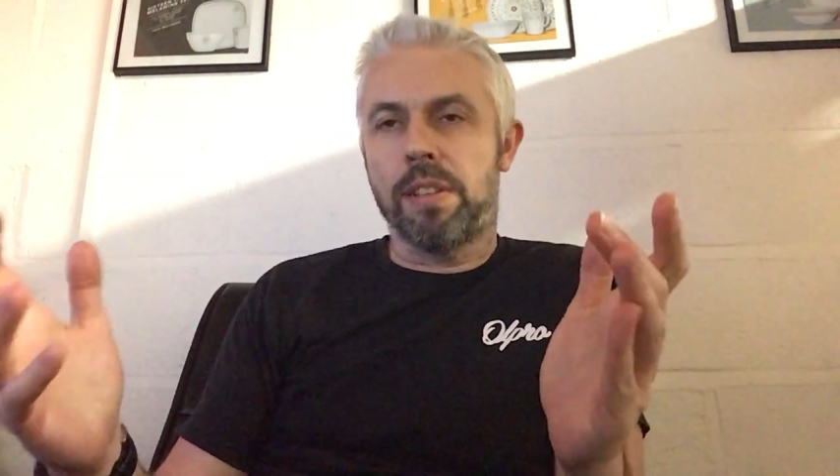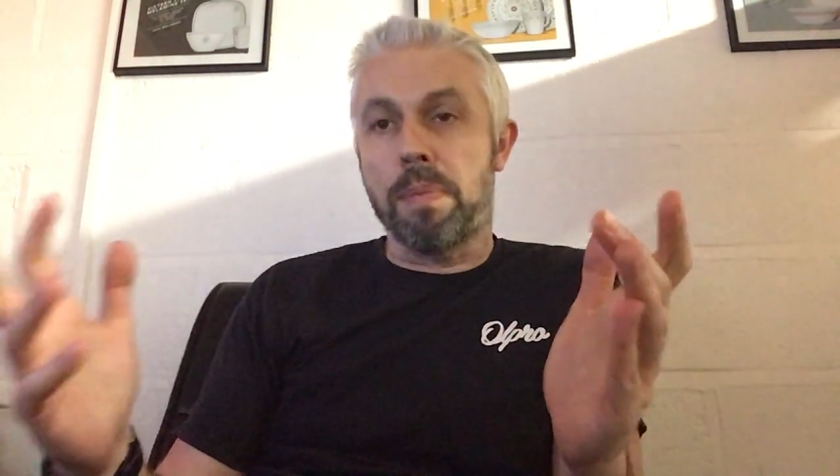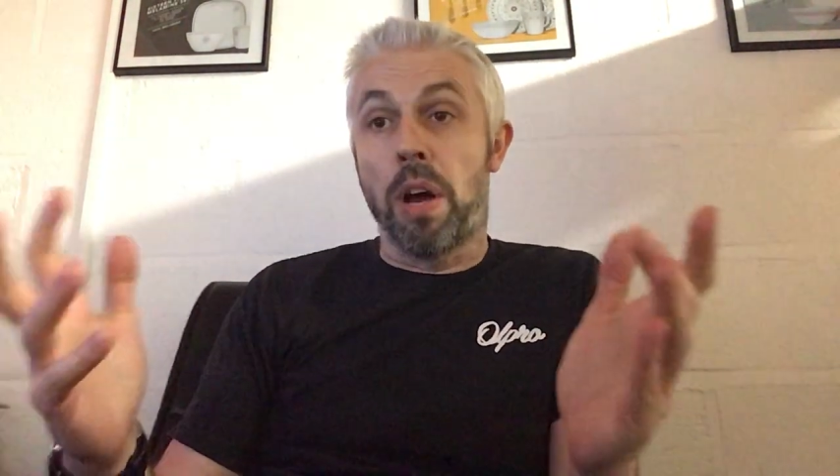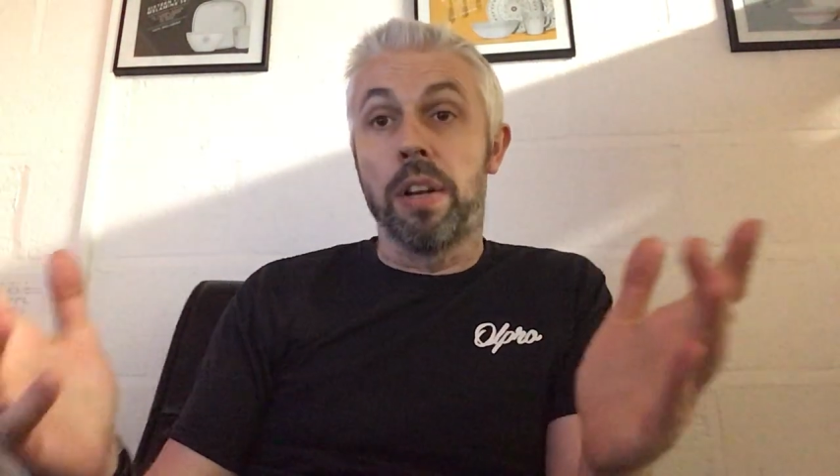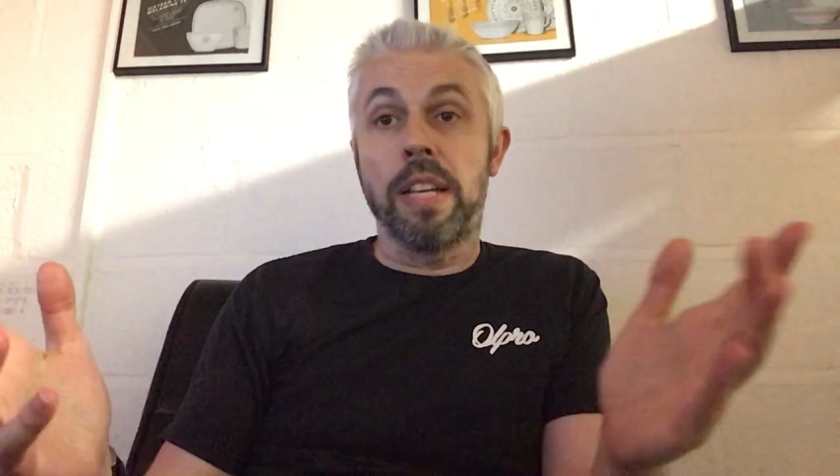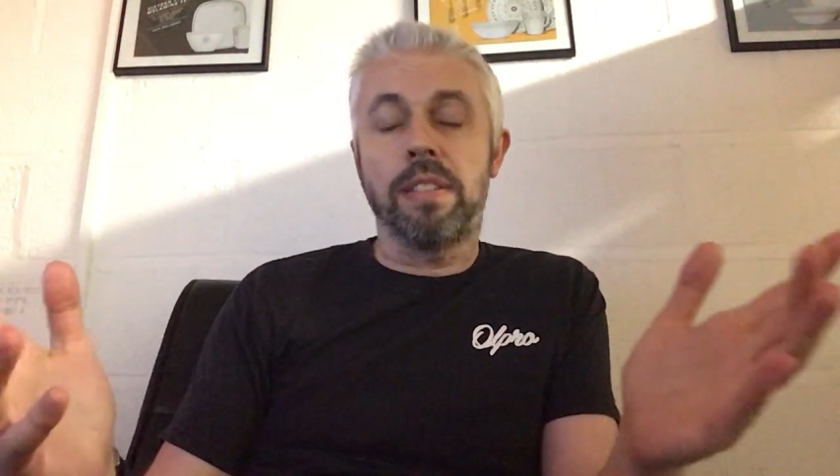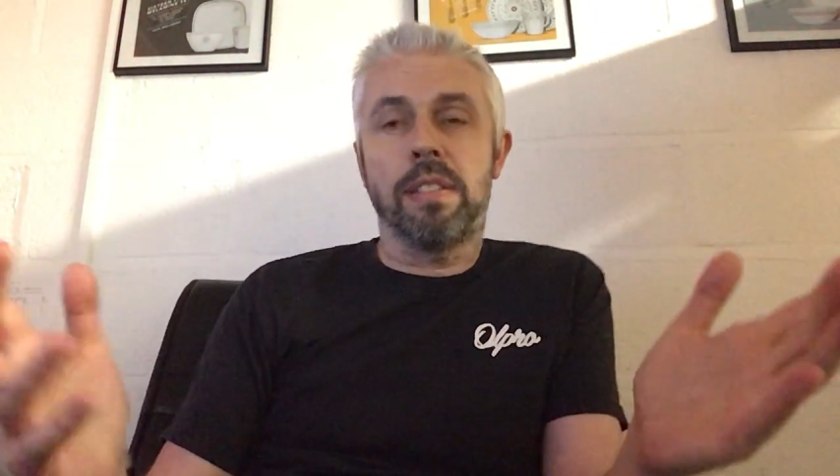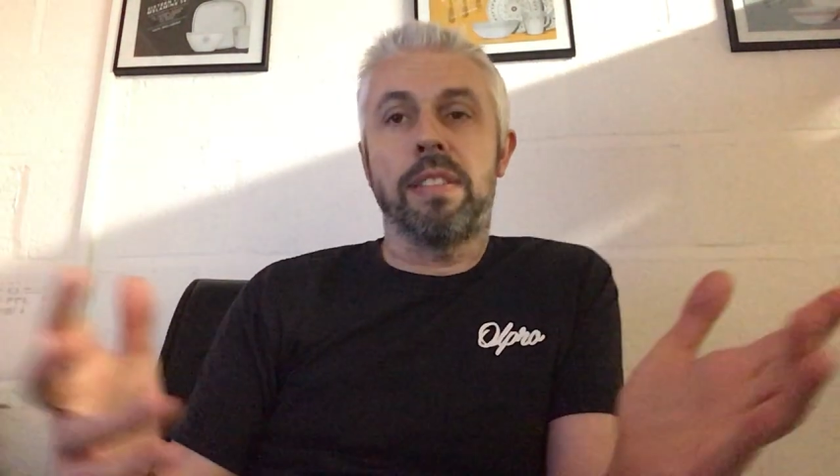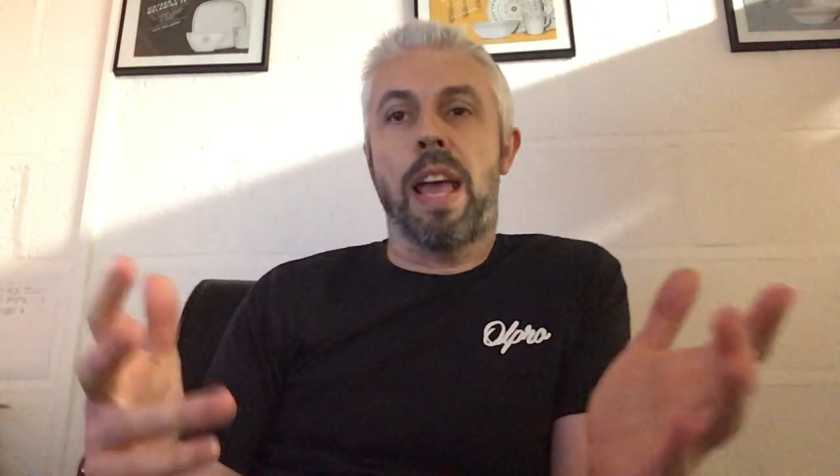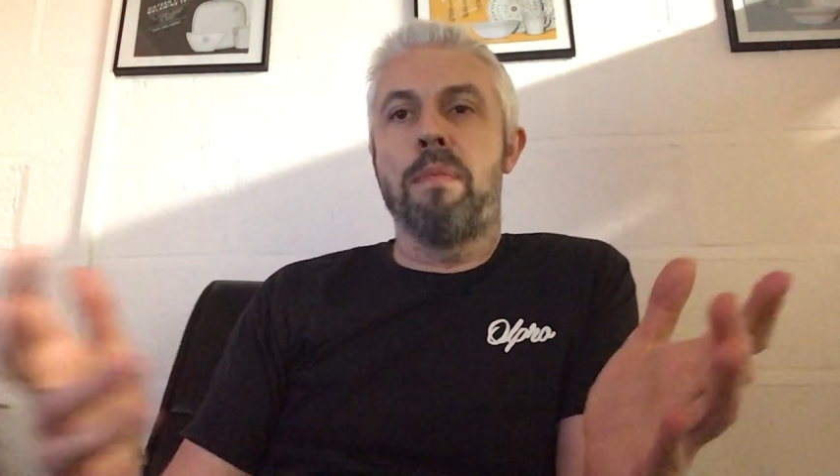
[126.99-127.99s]
to be honest,
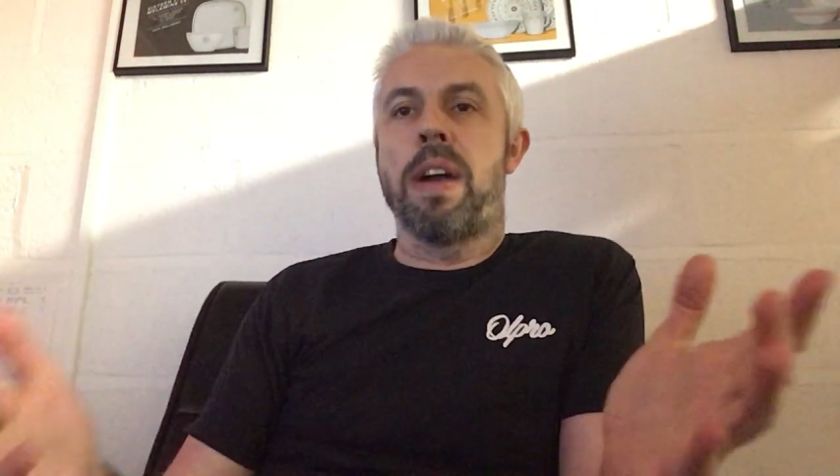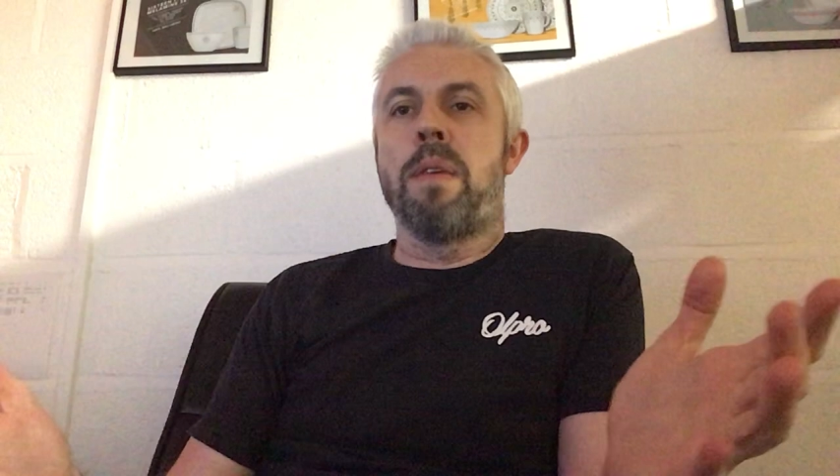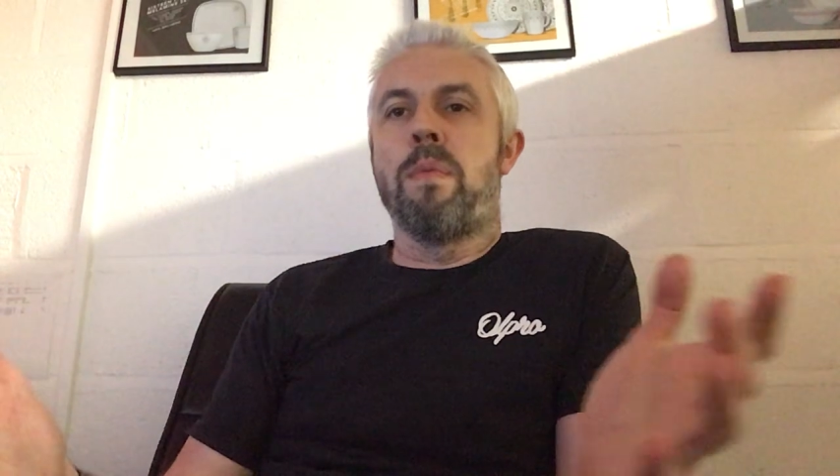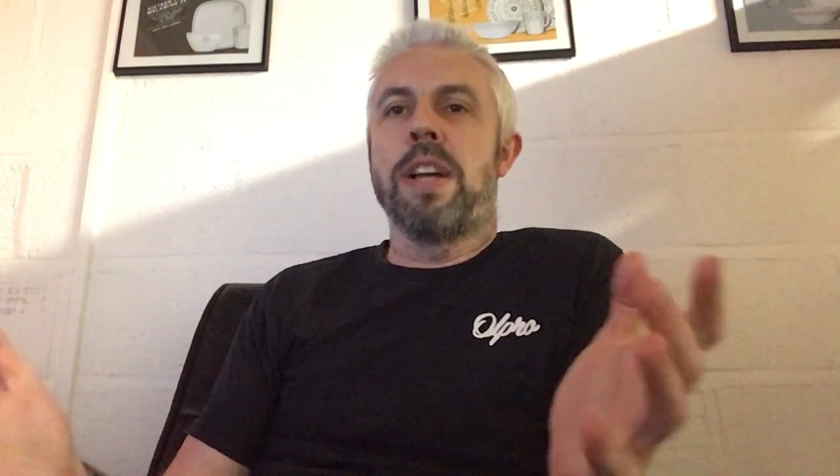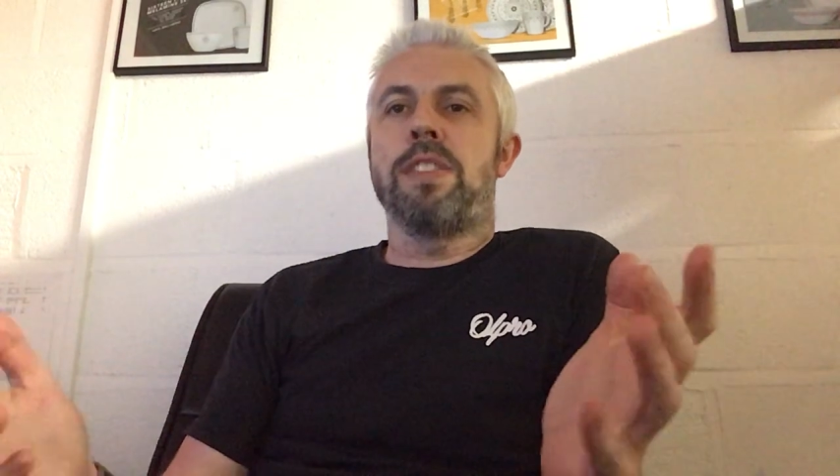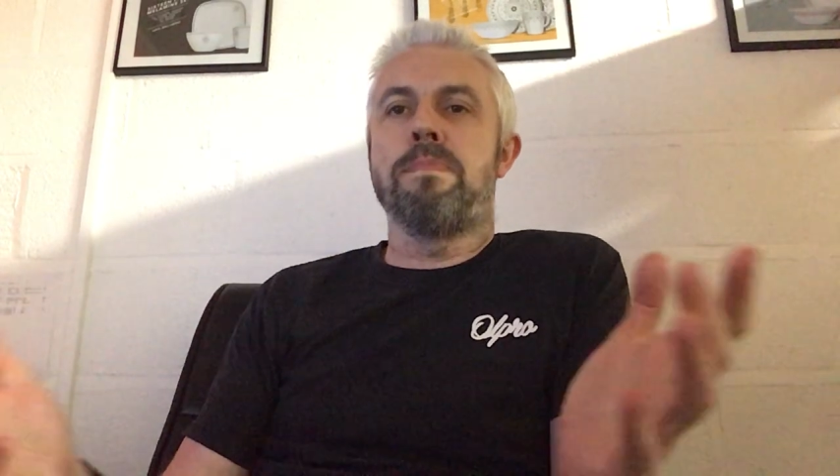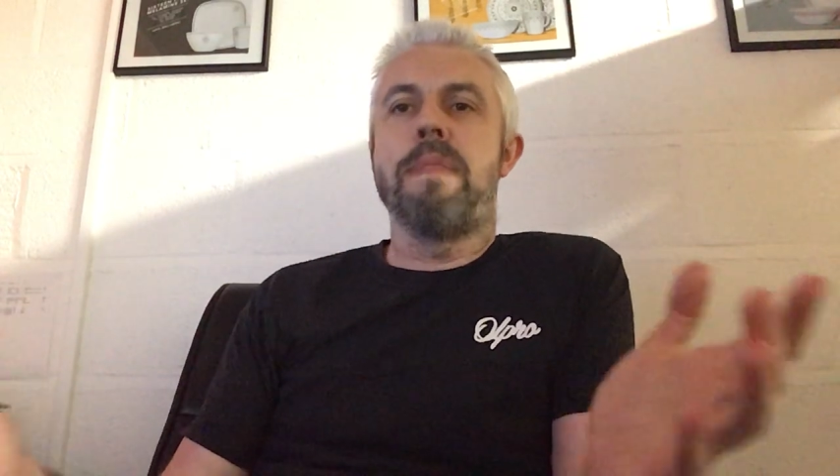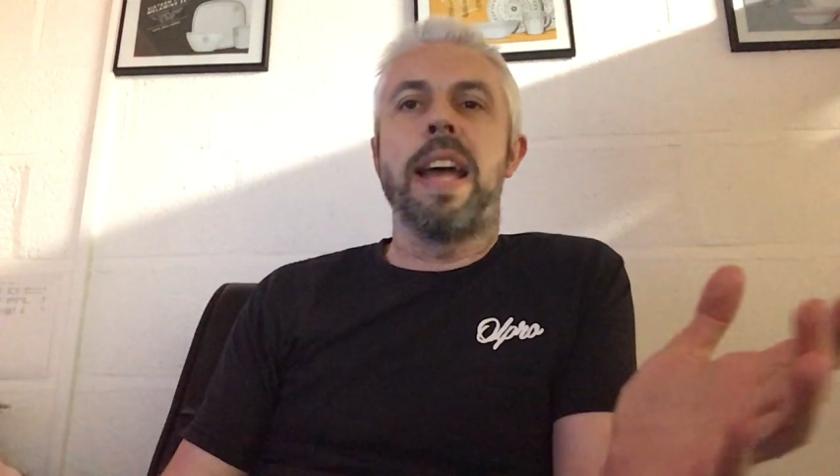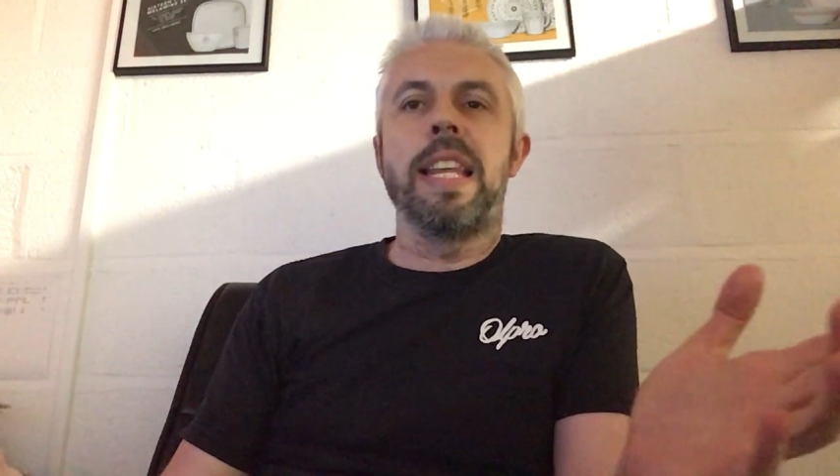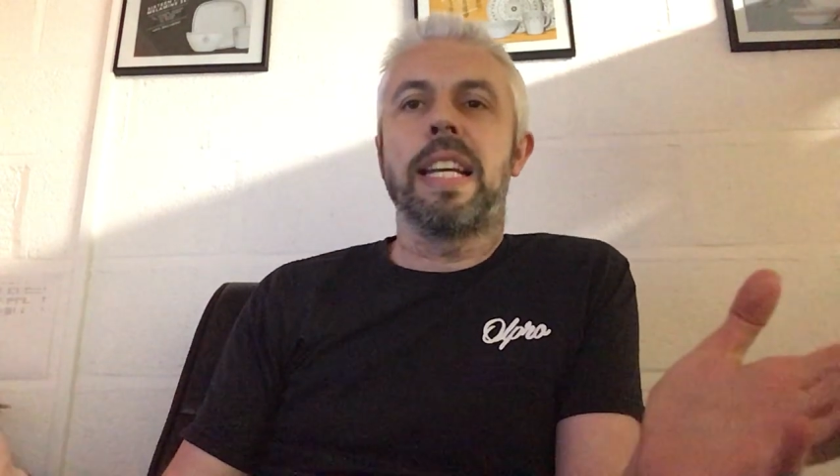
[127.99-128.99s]
the same way in which
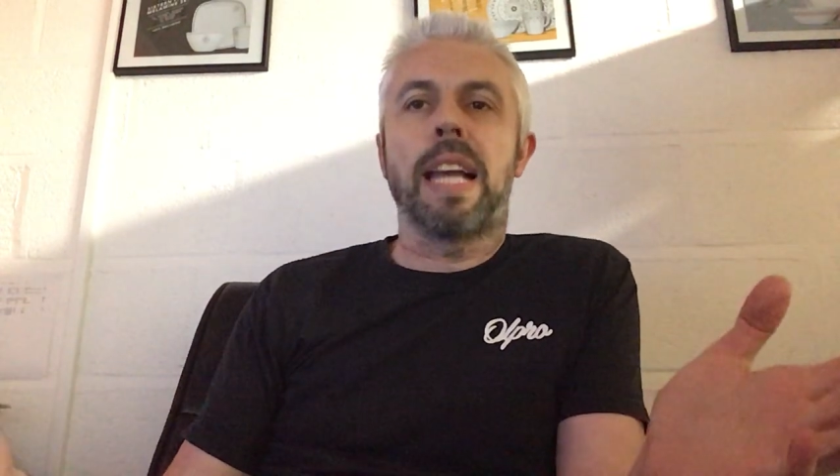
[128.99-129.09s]
many